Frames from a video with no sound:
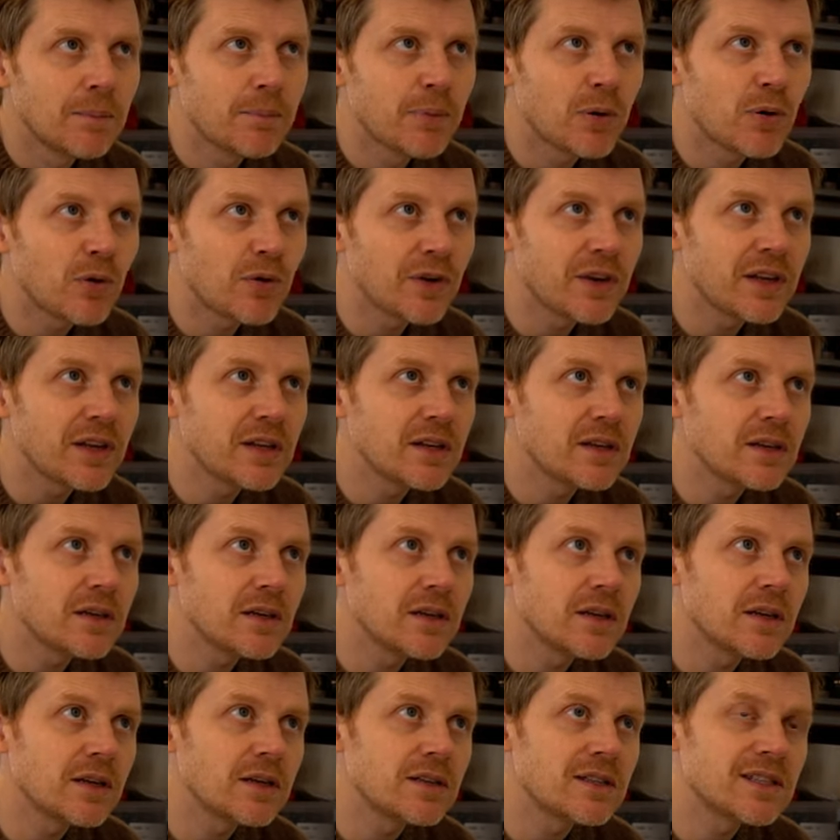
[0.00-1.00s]

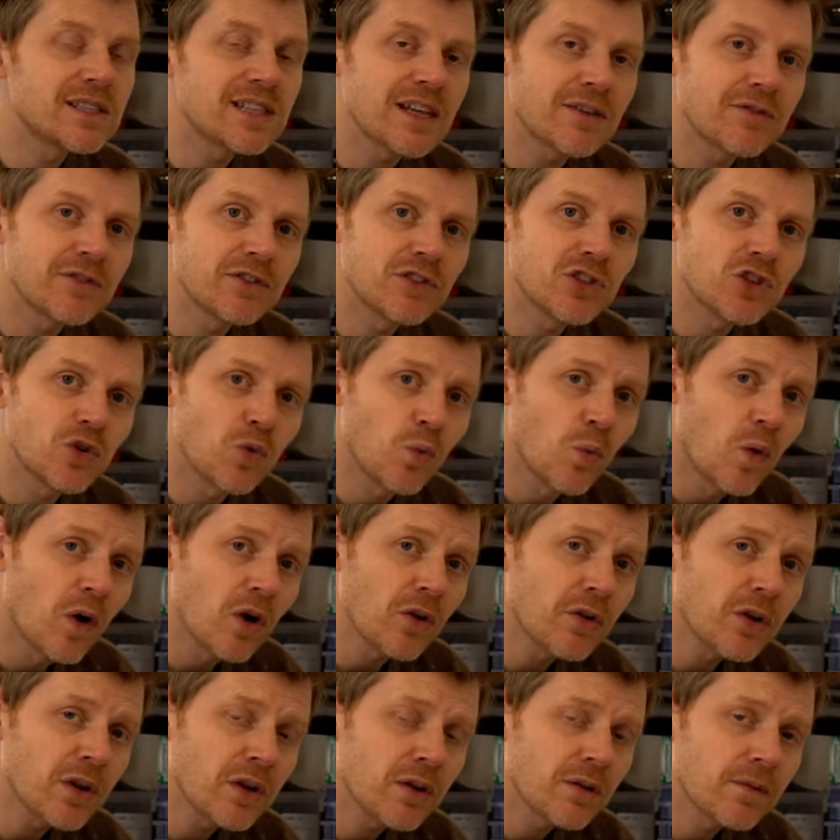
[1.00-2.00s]
0.7 to
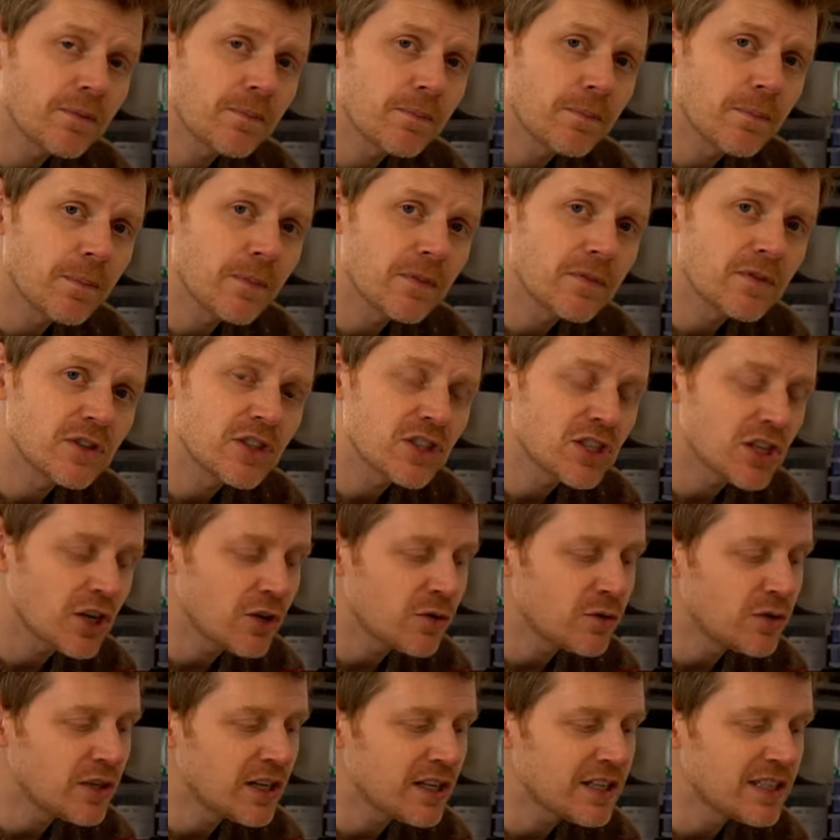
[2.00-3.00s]
1. So
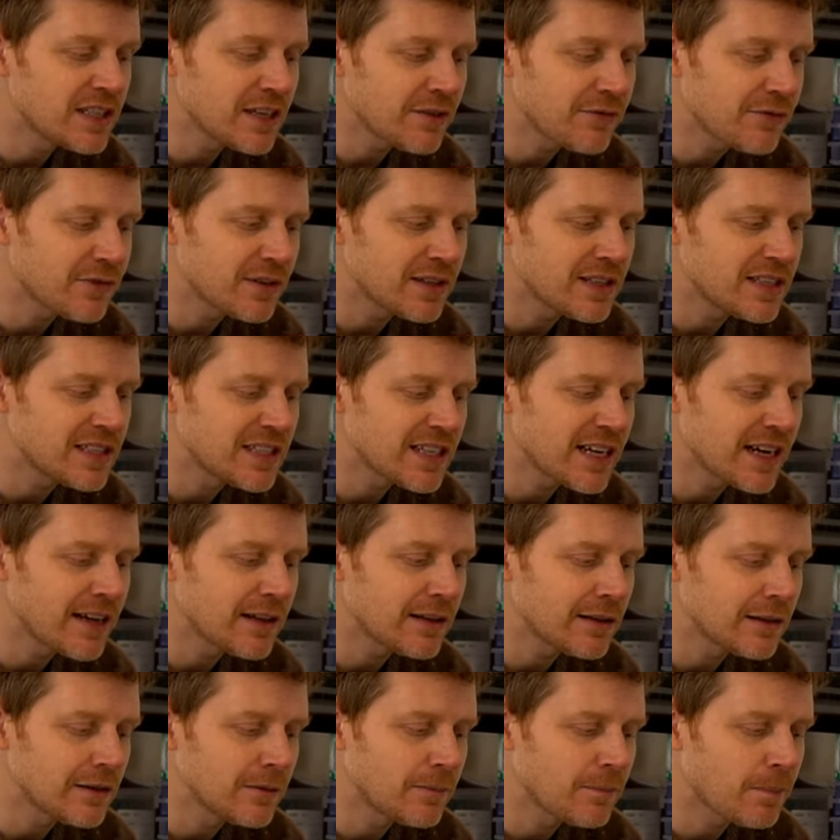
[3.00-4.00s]
you can definitely
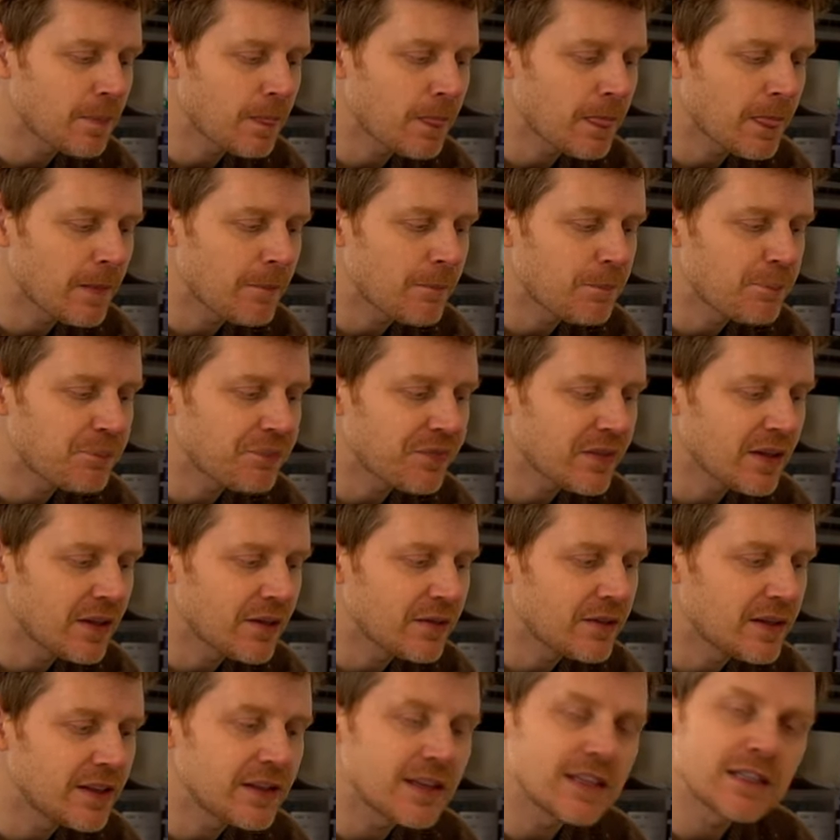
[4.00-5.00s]
tell
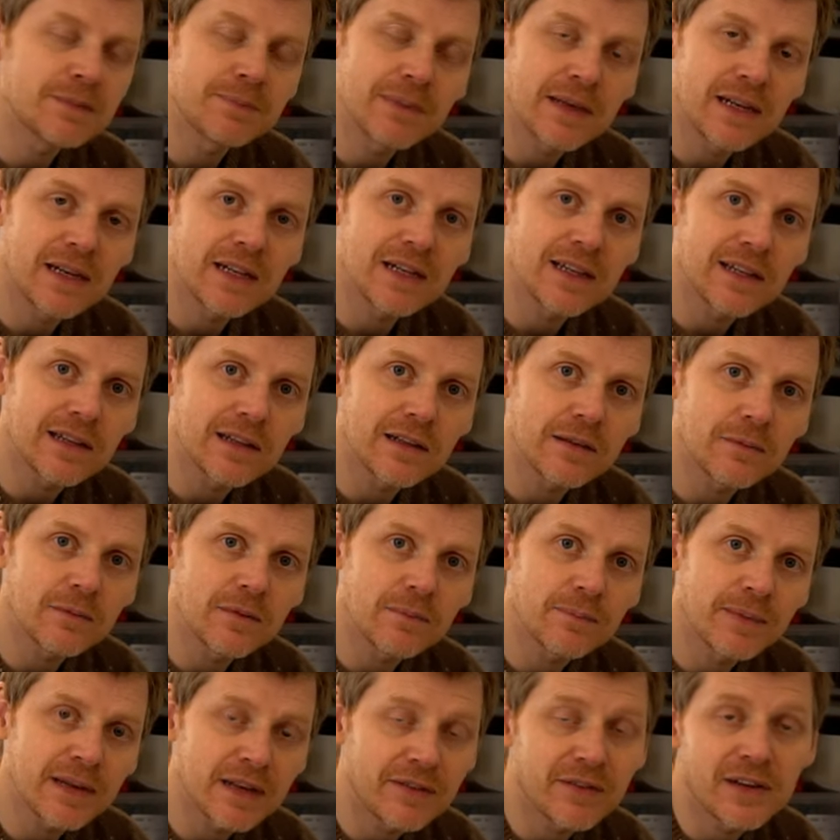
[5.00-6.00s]
that there's been a little
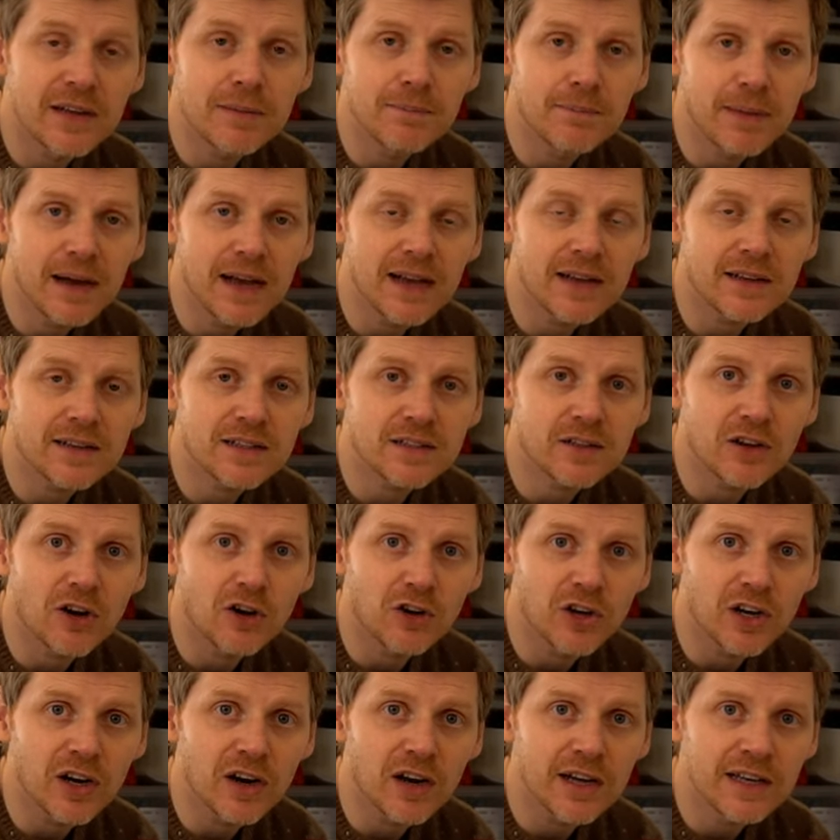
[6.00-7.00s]
bit of an impact
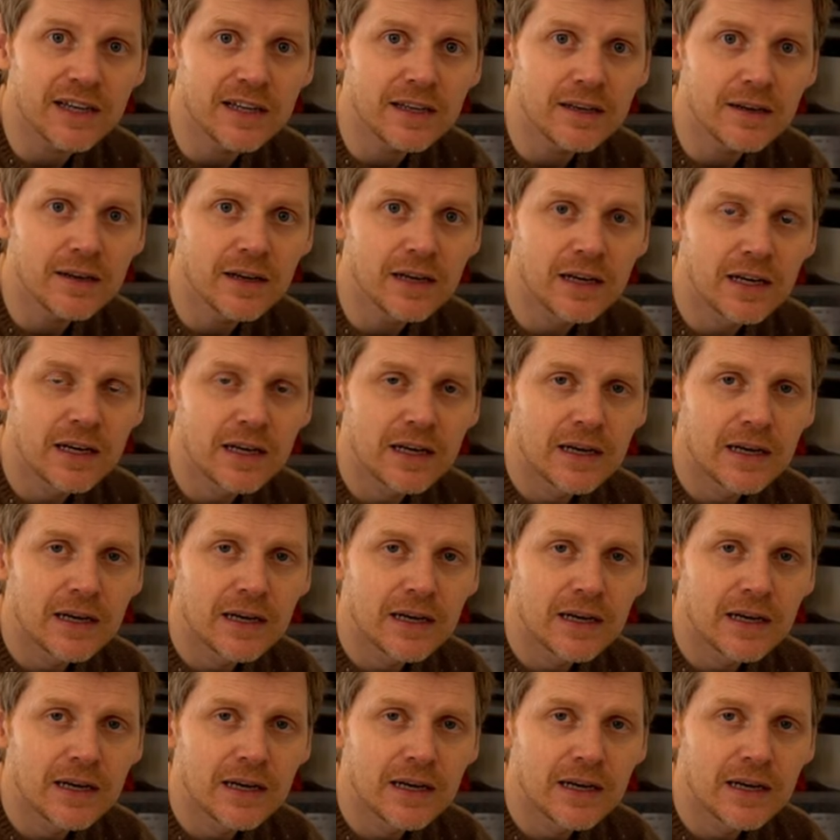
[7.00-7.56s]
on guiding.